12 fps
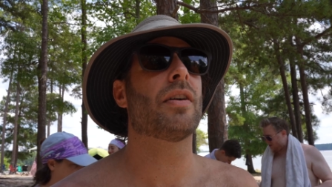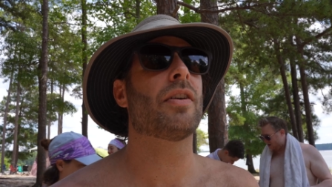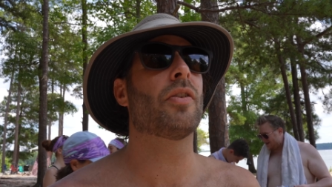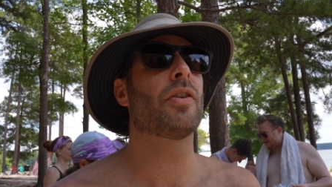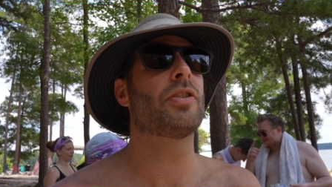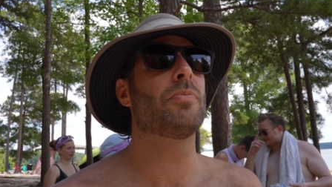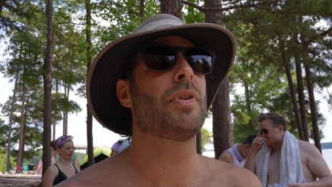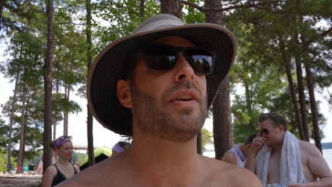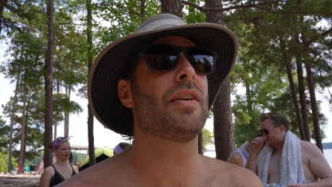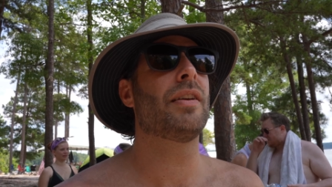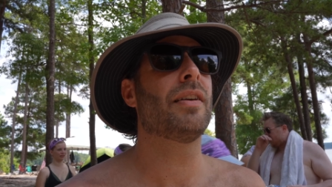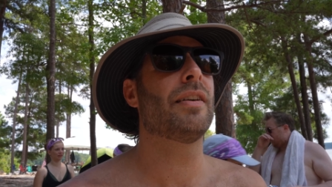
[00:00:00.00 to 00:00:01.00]
going to
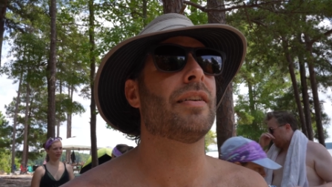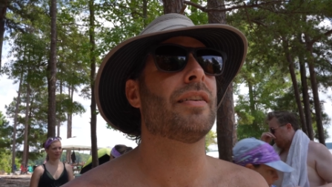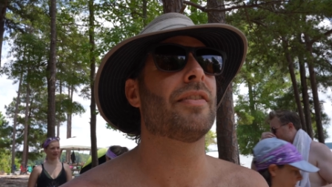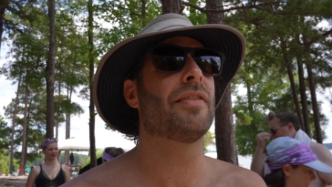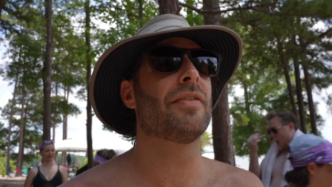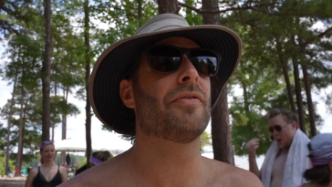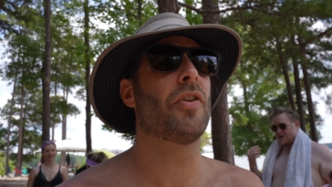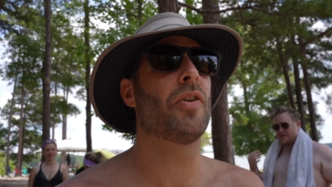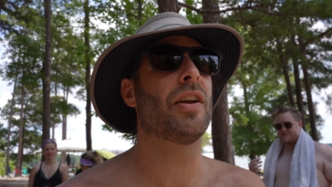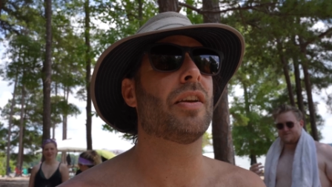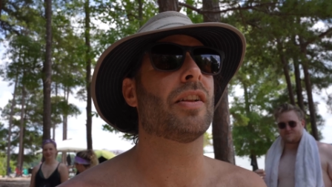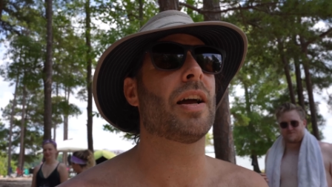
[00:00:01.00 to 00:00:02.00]
be
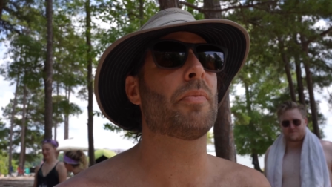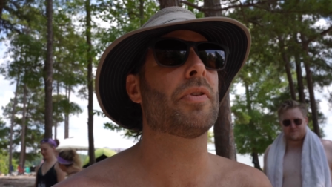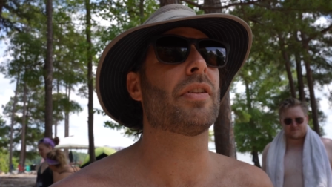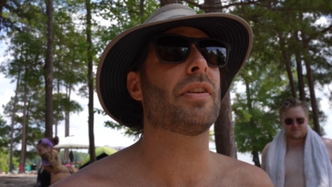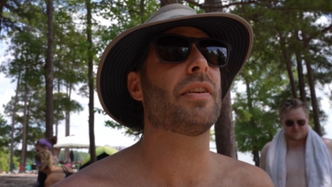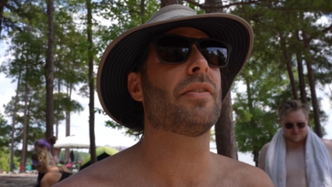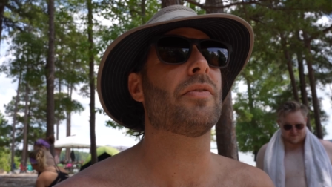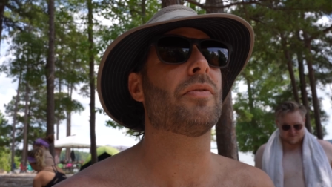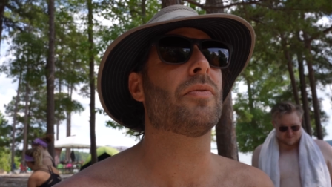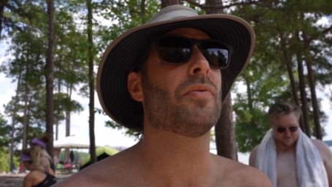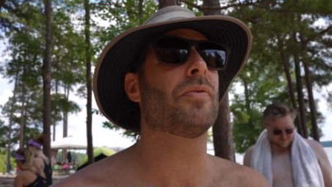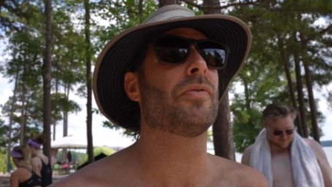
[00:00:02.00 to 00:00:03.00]
voting collaboratively
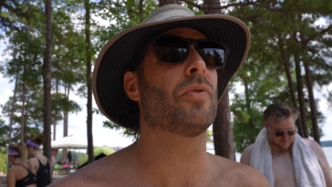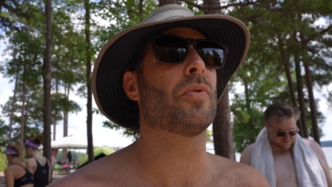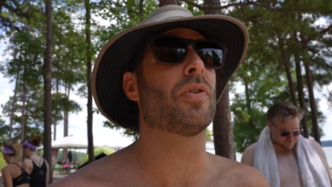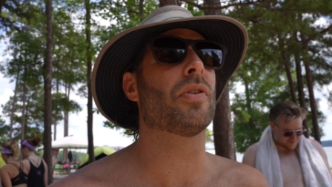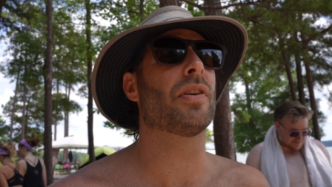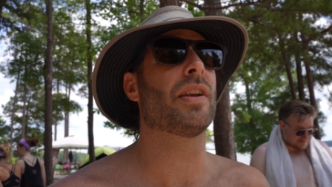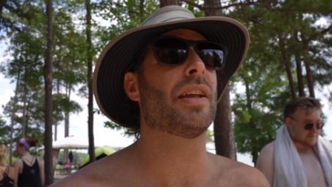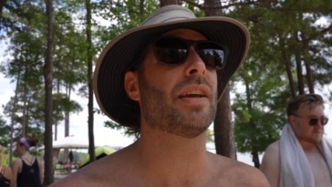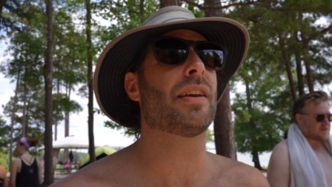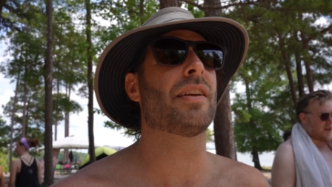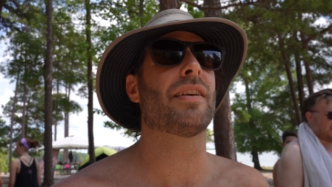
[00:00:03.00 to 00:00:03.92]
for Nick.